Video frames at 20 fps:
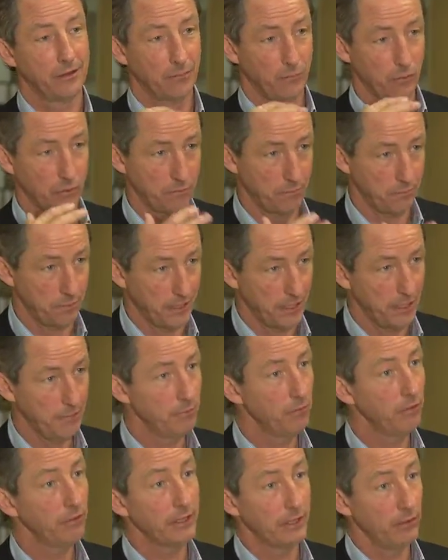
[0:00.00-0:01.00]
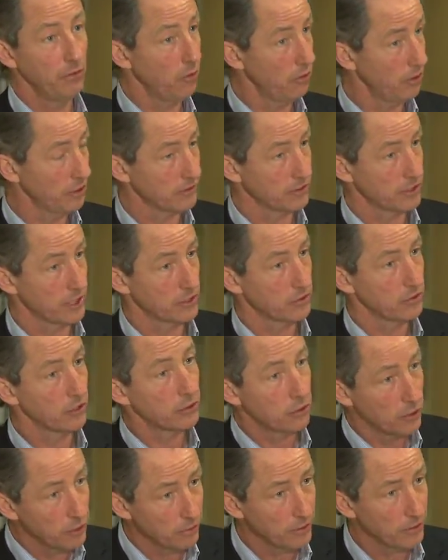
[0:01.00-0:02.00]
what people in the organization are
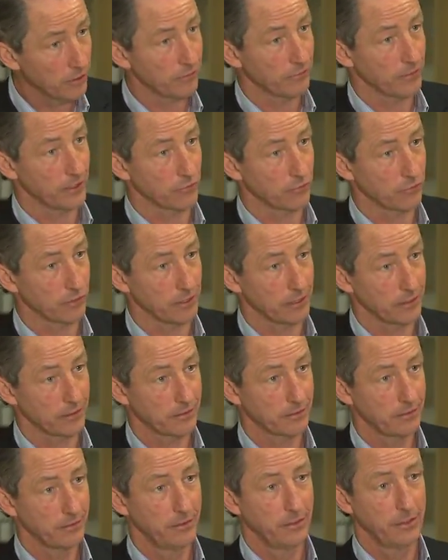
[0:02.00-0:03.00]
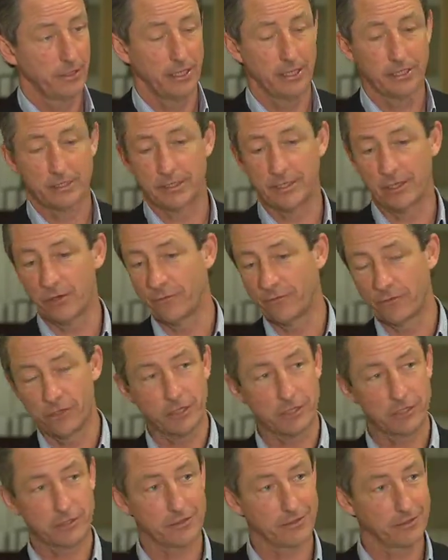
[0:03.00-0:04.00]
doing on the intranet instead of
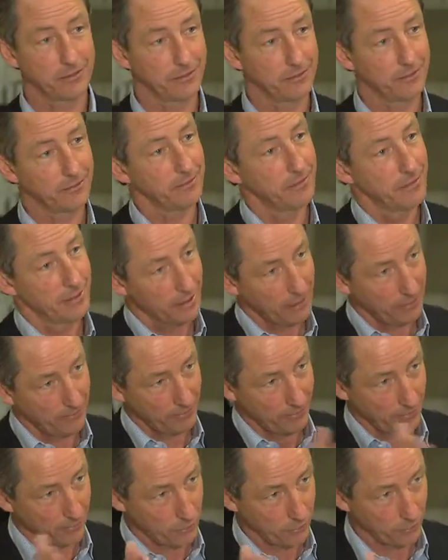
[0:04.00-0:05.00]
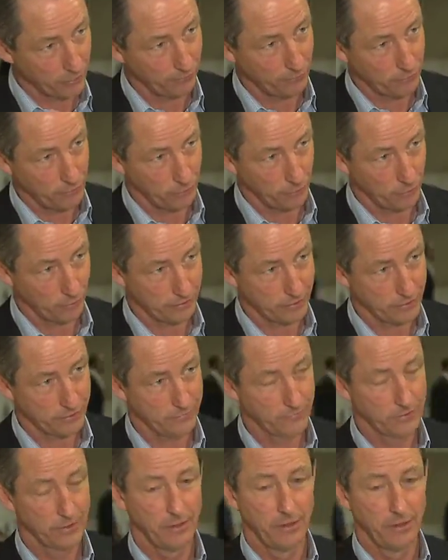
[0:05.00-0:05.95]
just giving them a lot of tools.